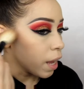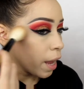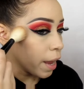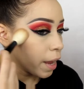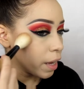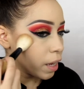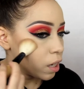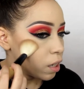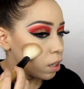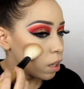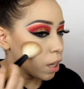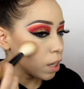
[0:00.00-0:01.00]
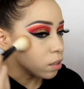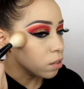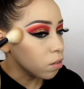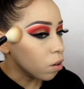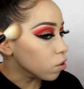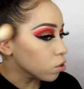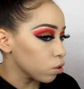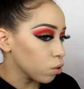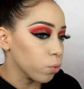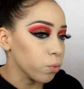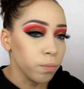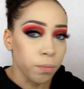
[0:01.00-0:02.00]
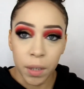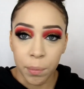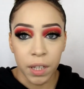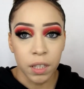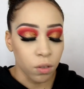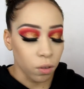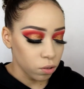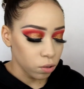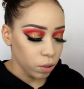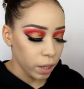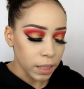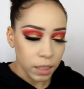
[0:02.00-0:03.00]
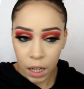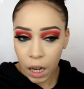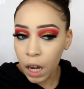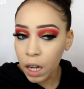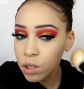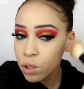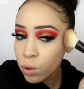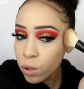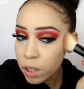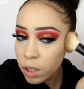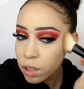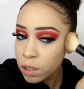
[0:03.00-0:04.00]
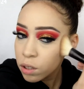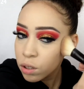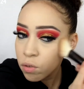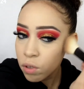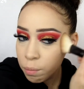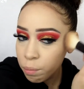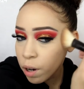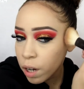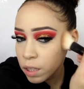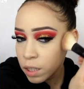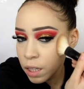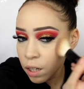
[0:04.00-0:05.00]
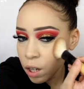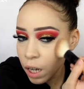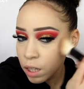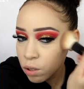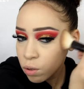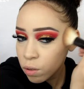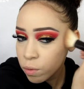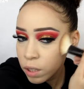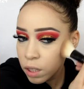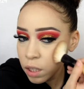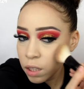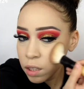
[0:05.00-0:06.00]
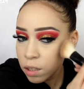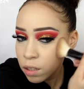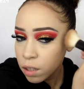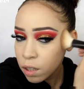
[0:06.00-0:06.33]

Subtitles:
and it also mimics also as a contour, so I bronze and contour with this.